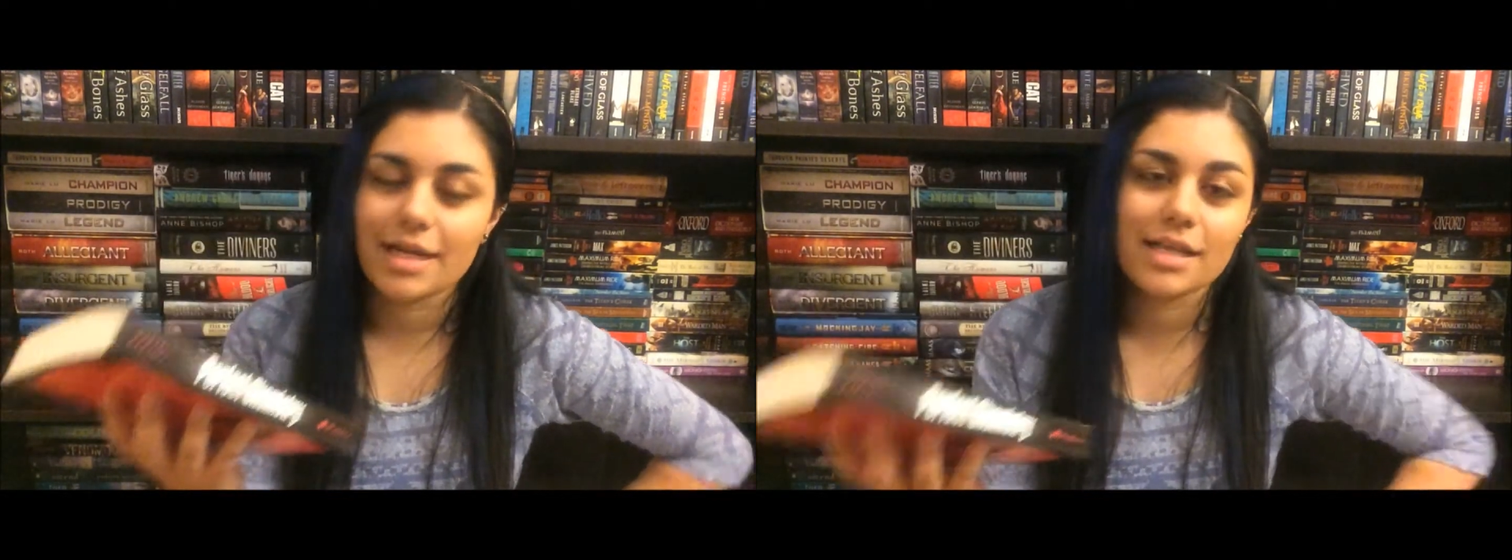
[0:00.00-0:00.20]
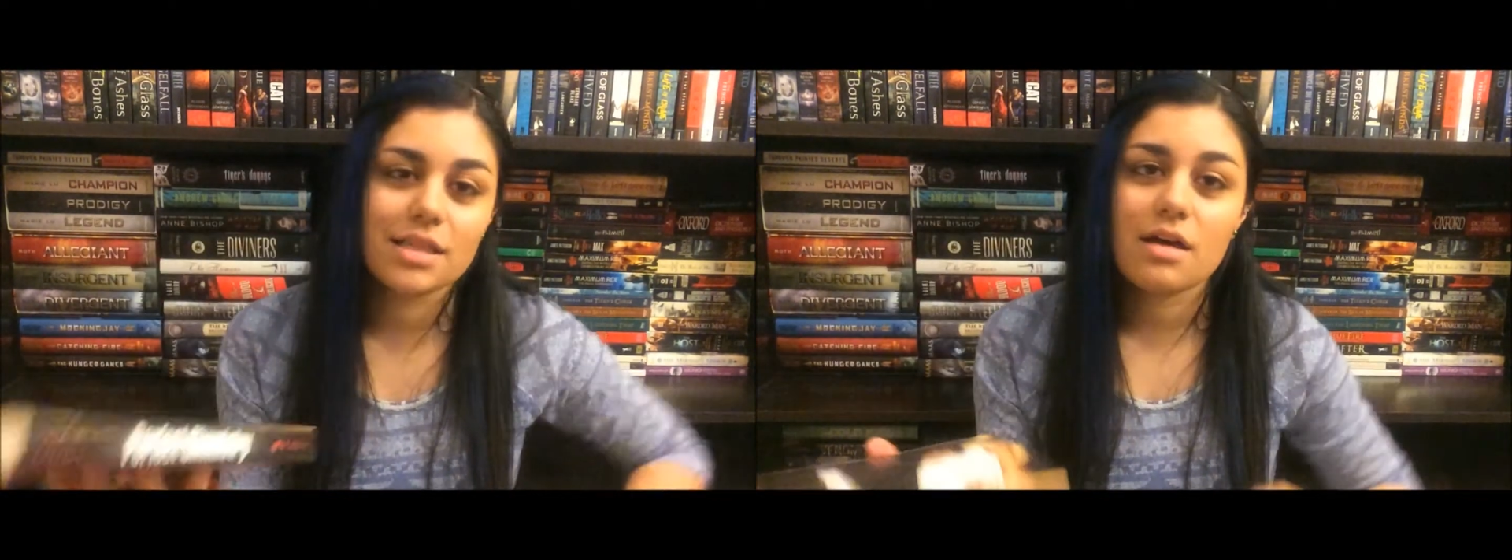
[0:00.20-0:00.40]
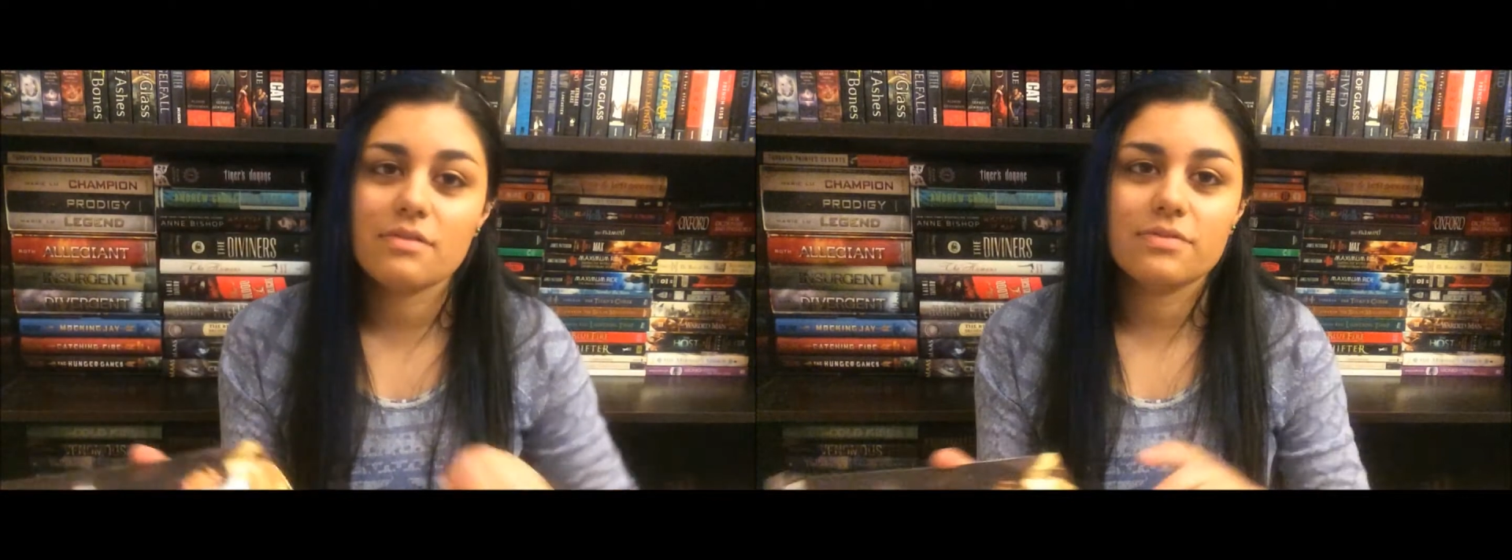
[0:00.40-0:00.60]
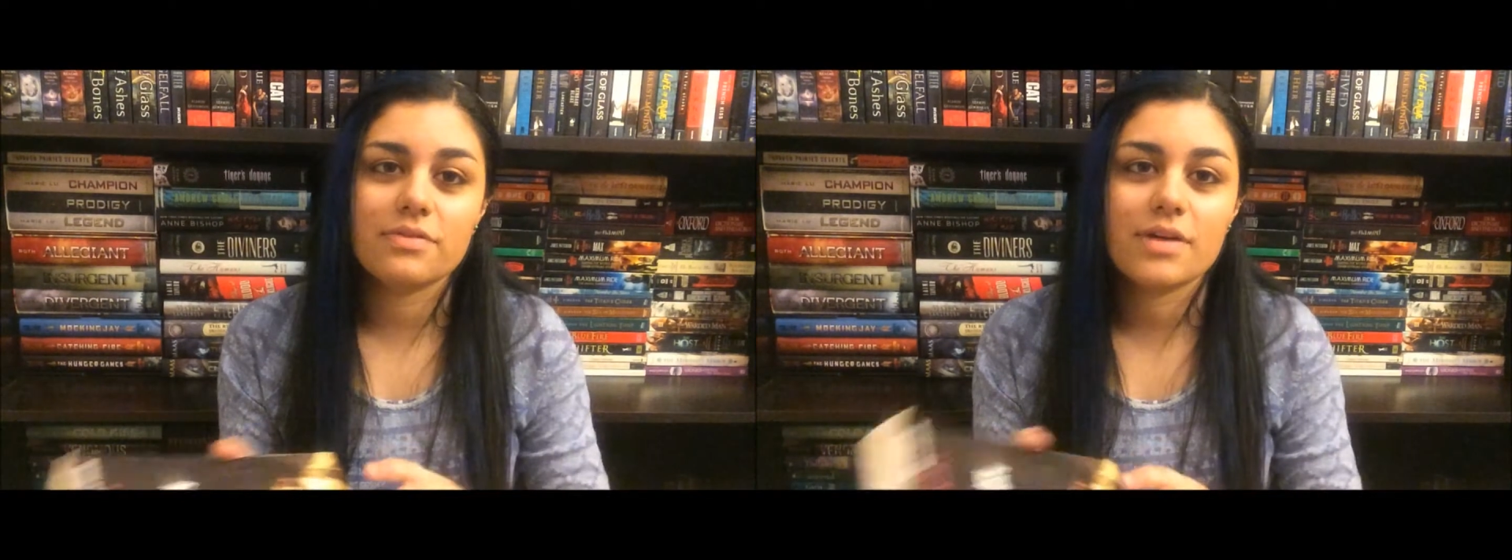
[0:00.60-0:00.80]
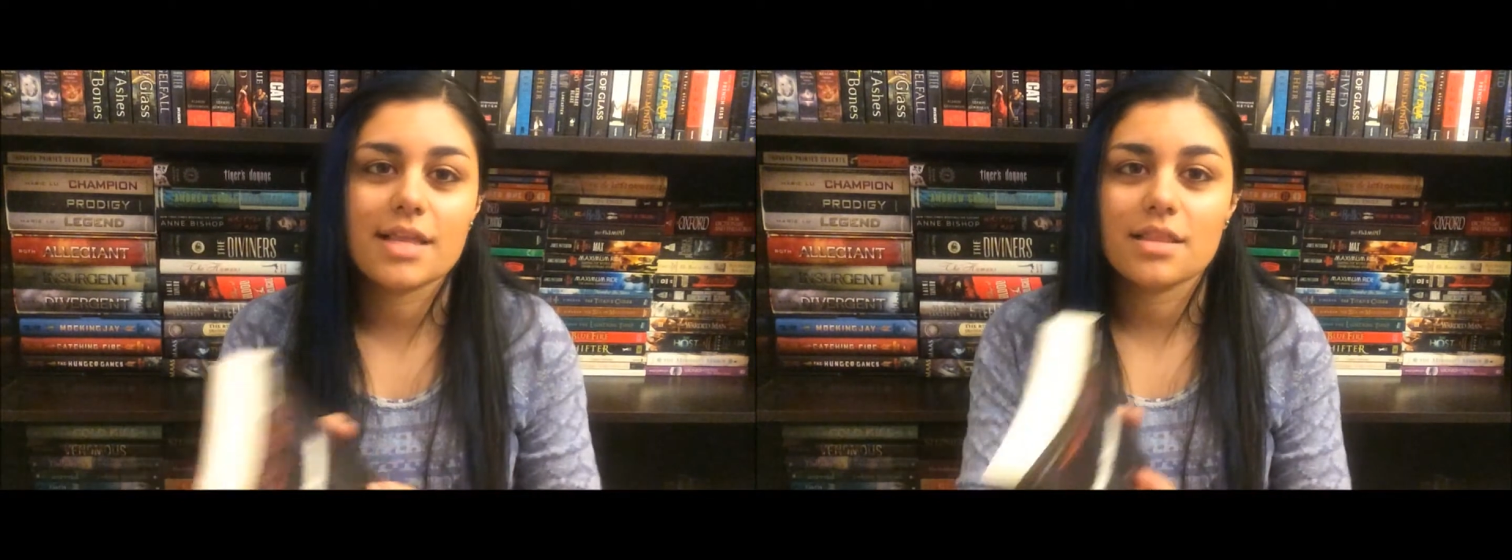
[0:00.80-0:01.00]
And I
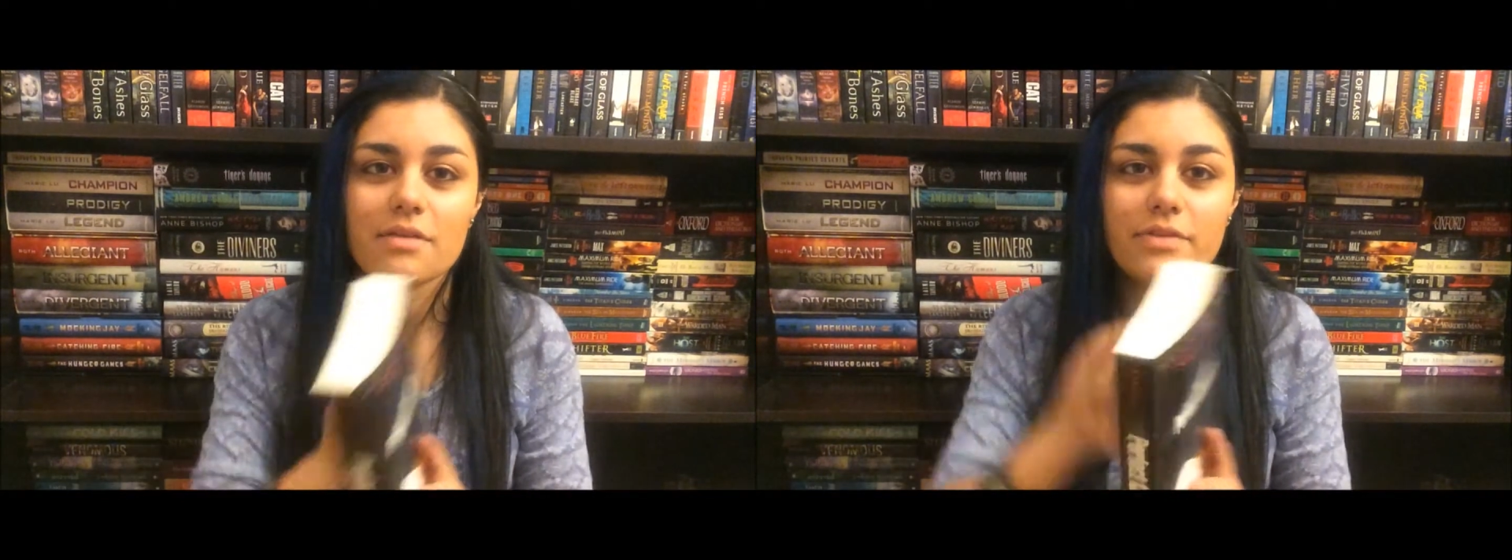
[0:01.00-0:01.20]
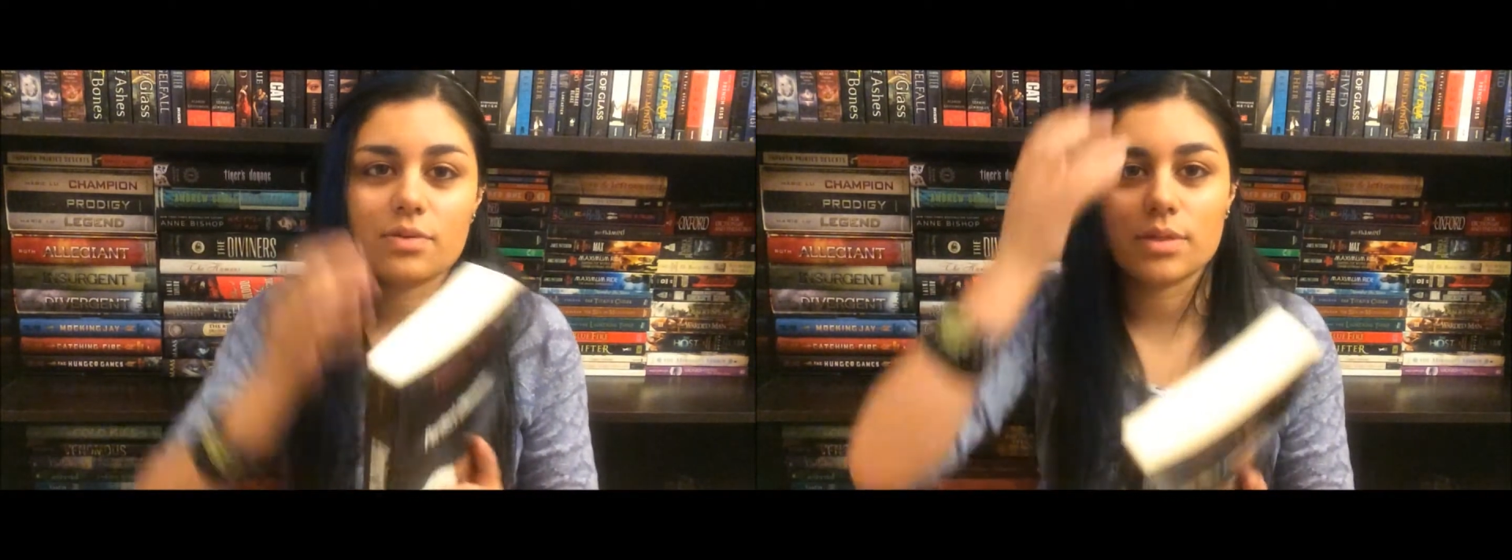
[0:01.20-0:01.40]
love it